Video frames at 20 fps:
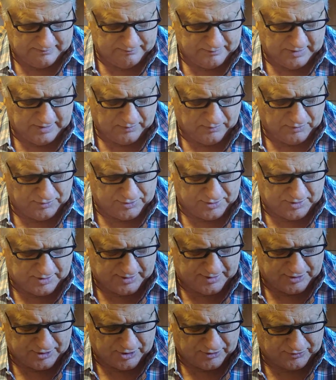but I want you
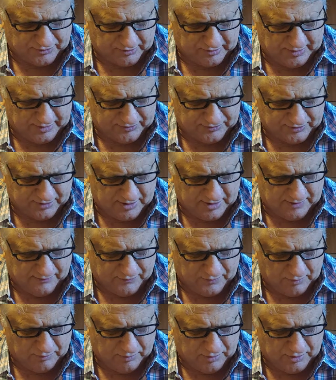to just listen if
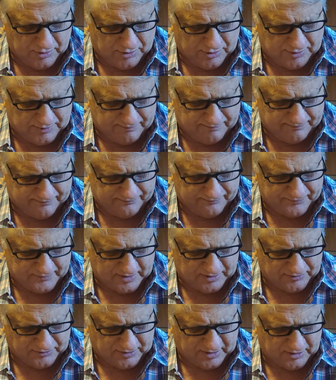you would.
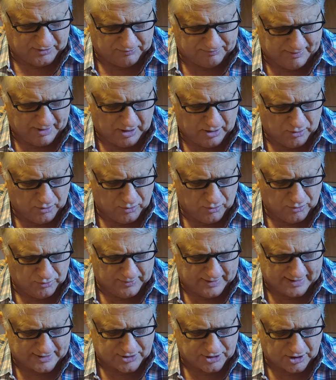It says, Behold,
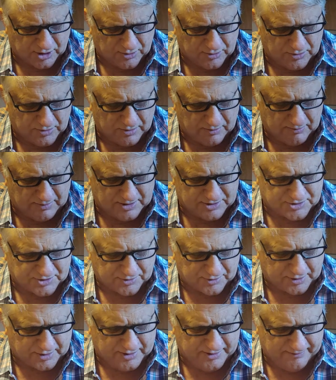I show you a
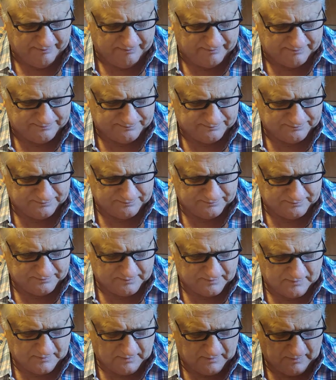mystery.
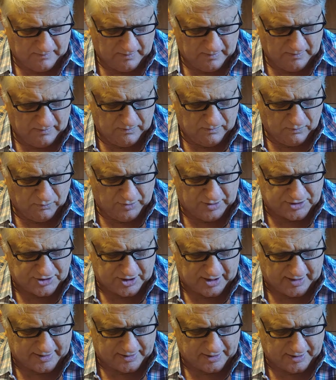We
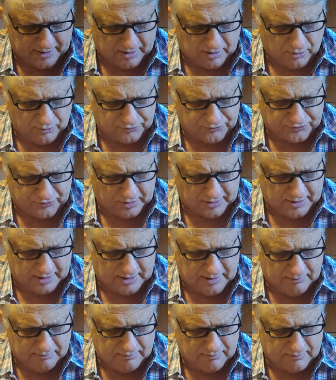shall not all
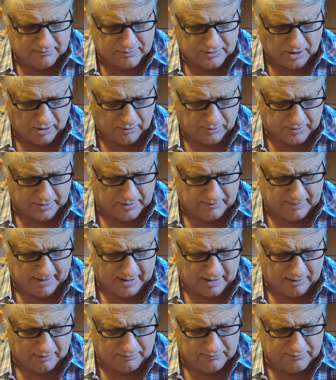sleep, talking
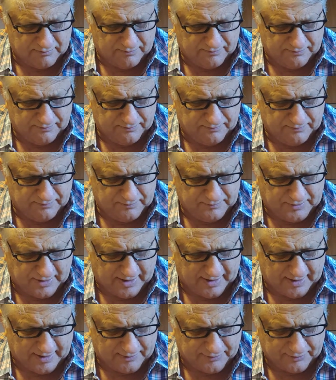about
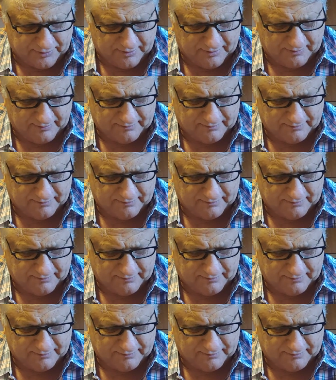death,